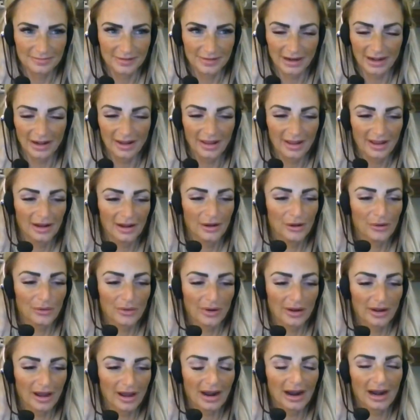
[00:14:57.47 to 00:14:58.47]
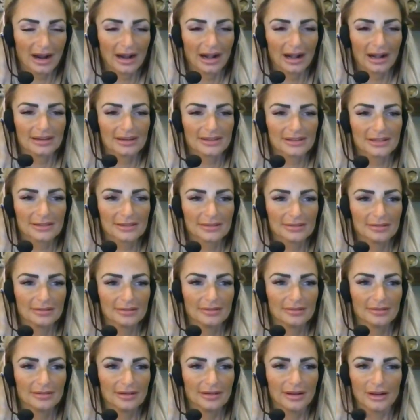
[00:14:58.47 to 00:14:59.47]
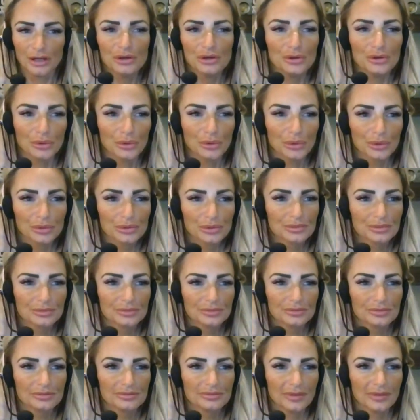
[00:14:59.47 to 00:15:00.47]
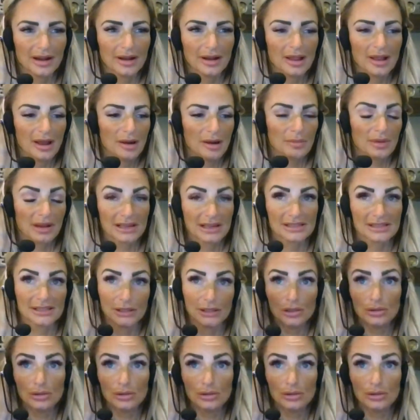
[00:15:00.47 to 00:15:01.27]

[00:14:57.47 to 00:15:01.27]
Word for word: right? You are not you, right? Because